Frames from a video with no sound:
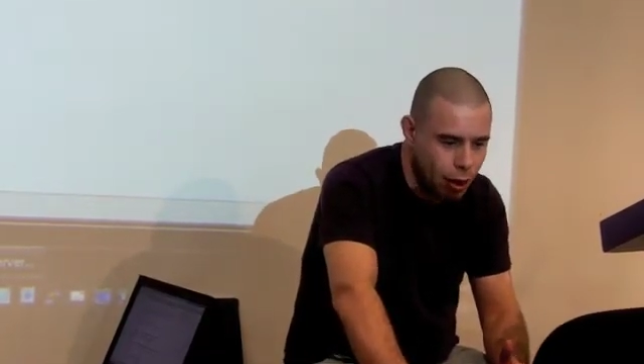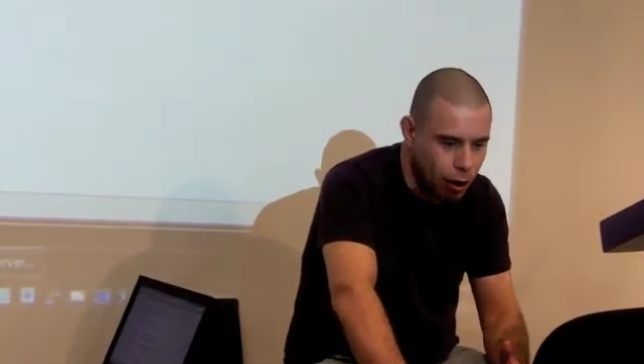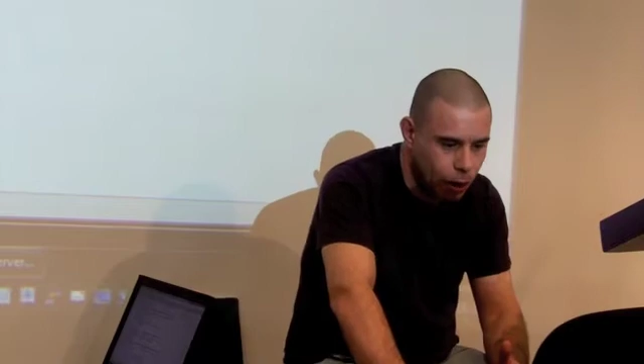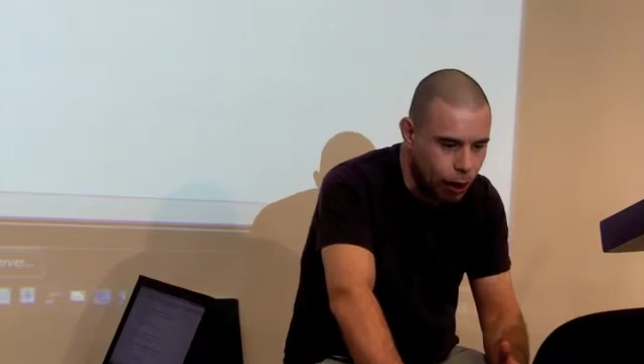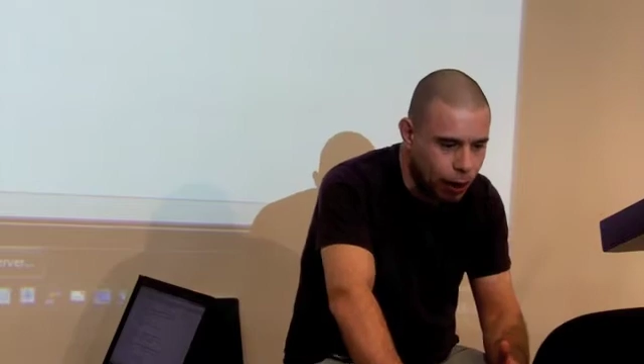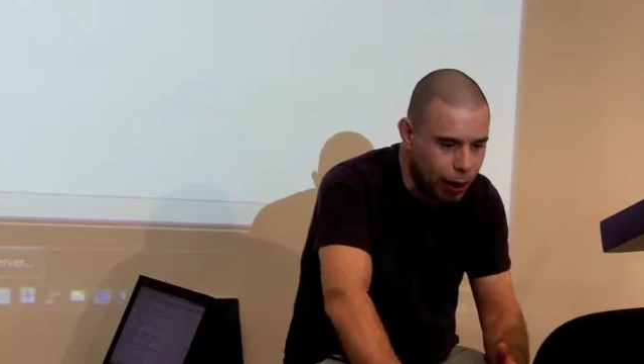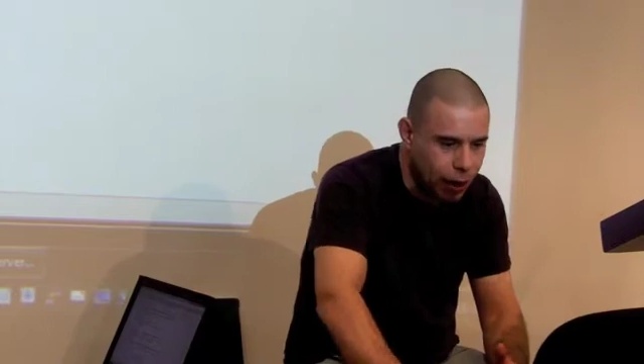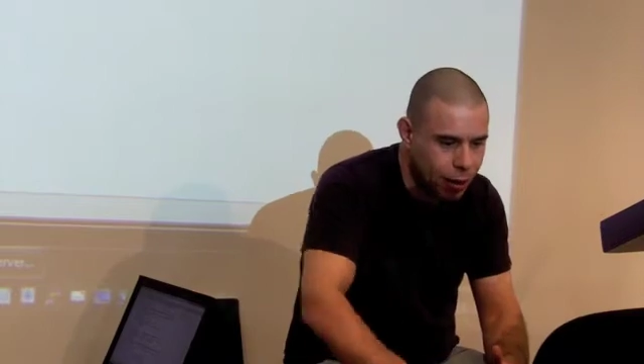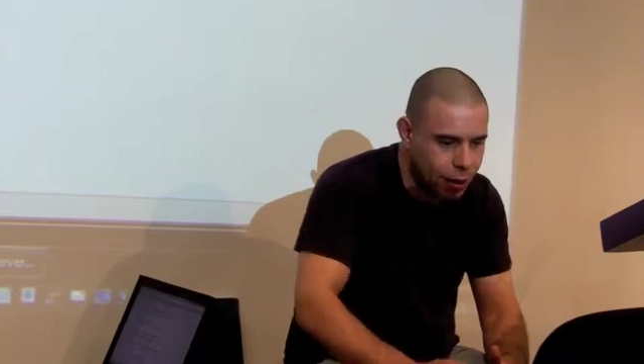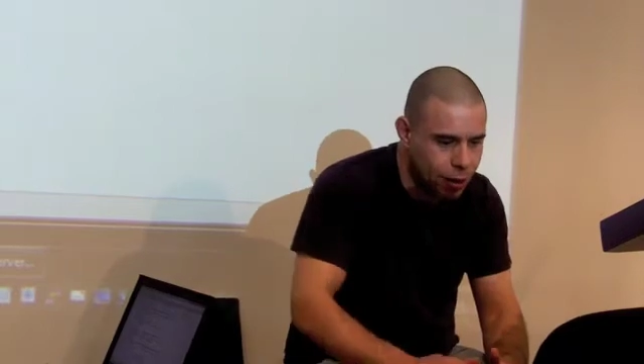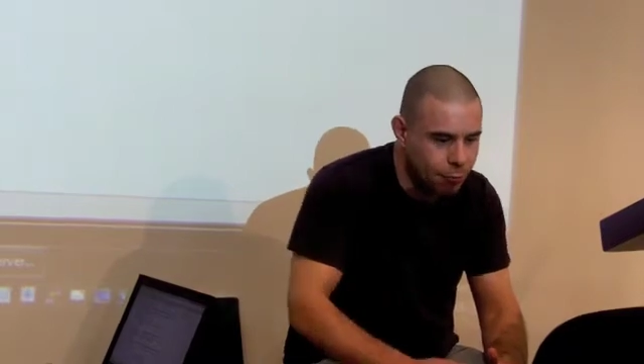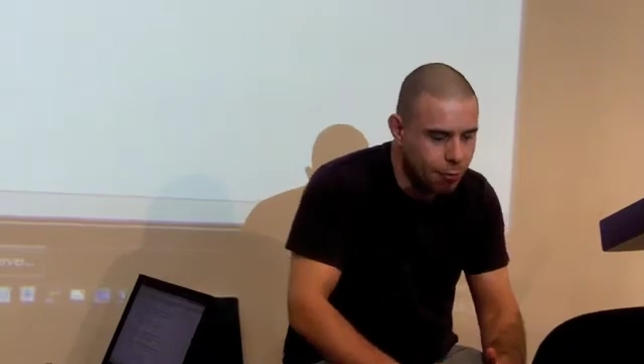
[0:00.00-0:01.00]
where
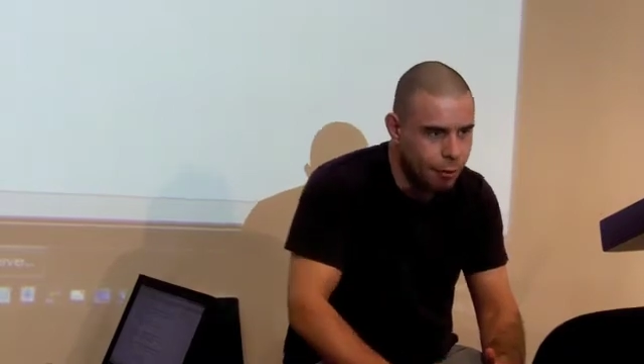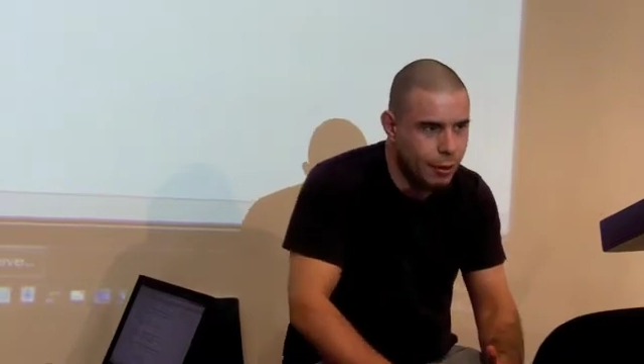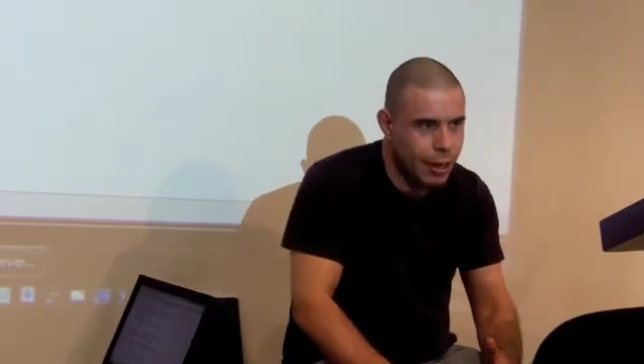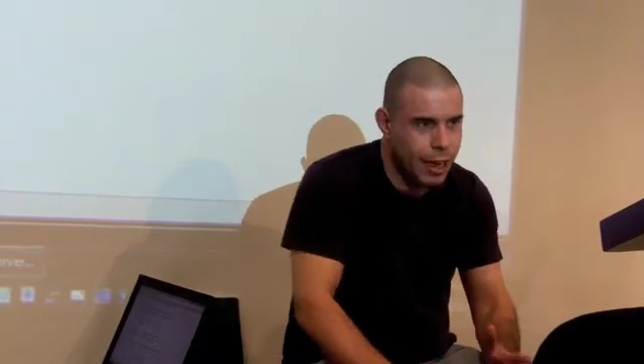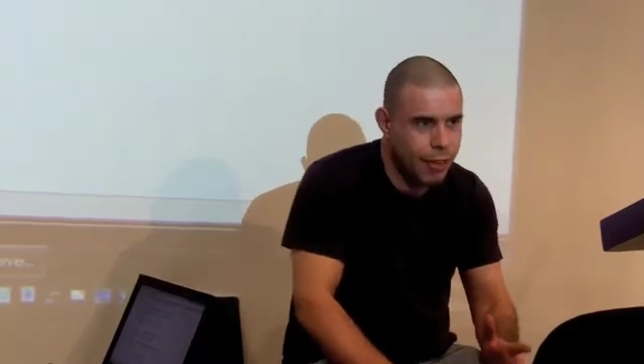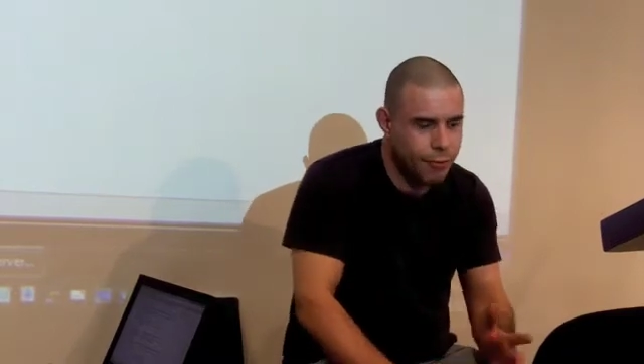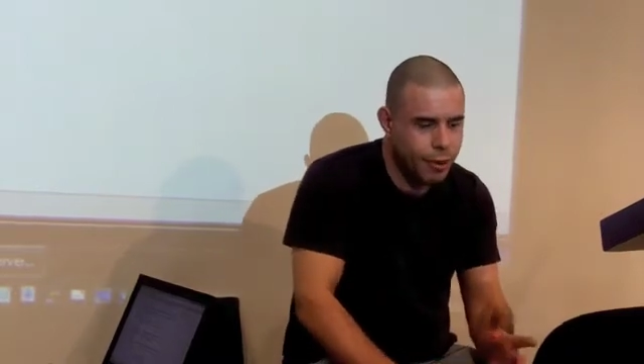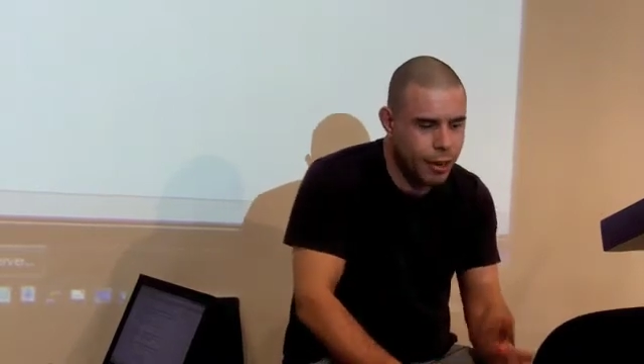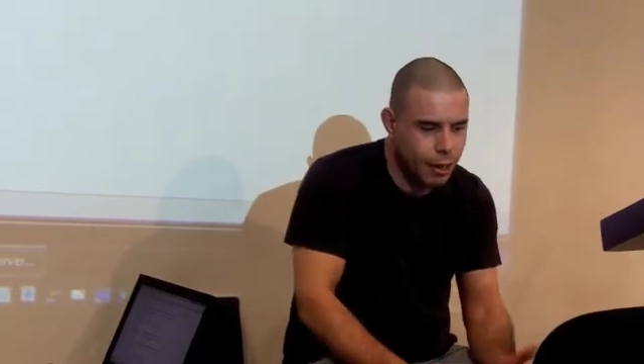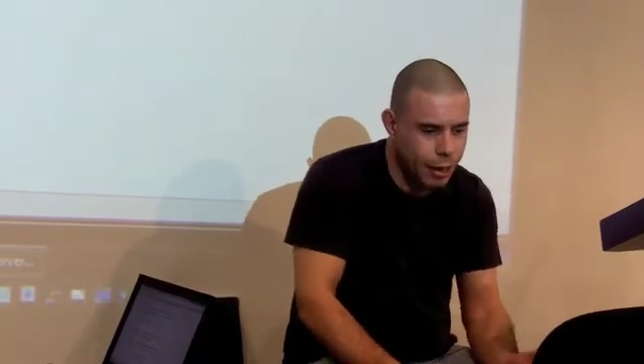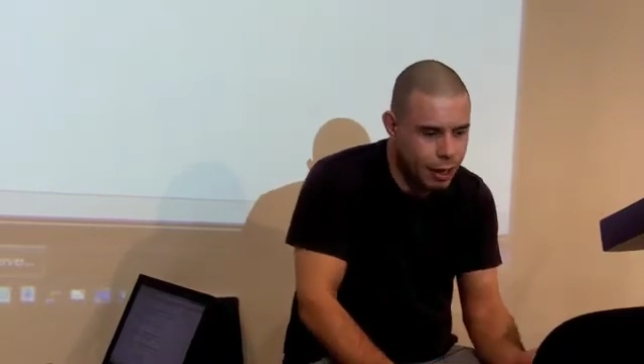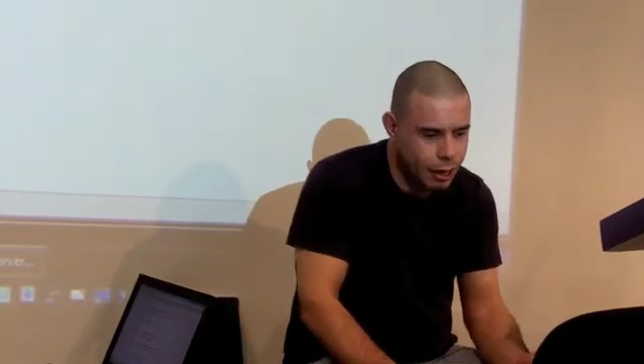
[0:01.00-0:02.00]
it gets
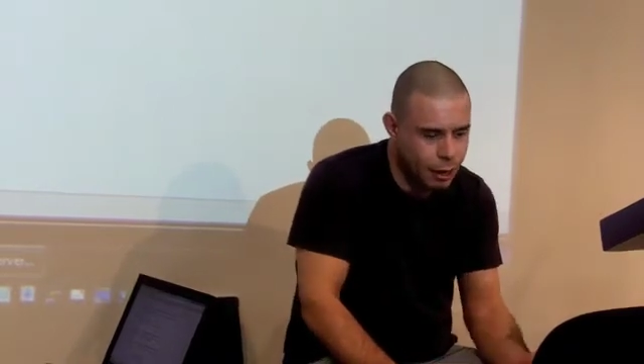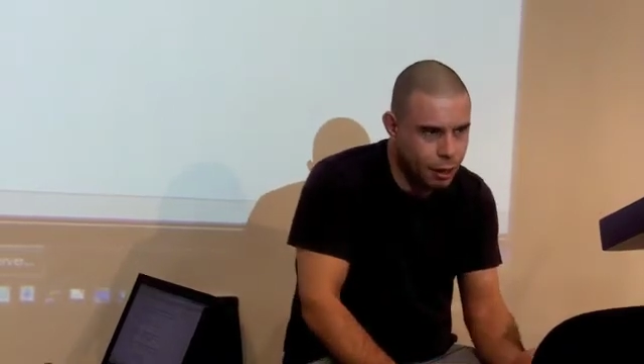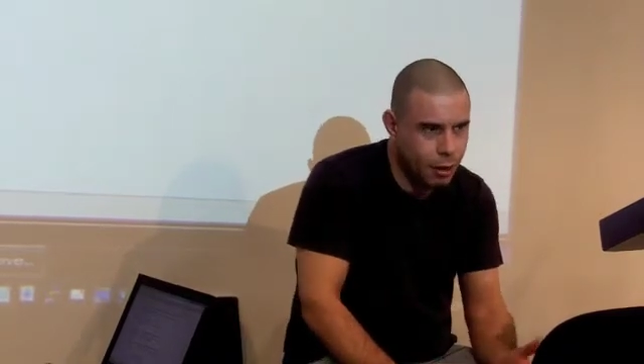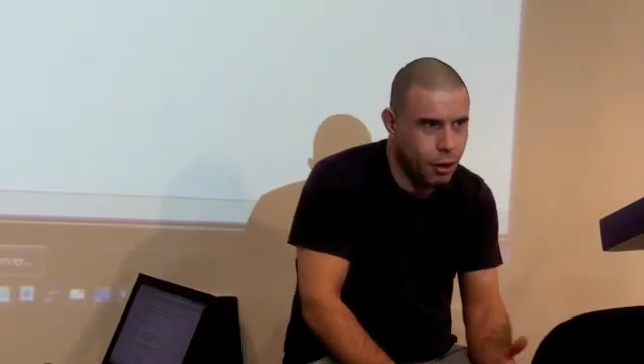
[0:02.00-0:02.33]
your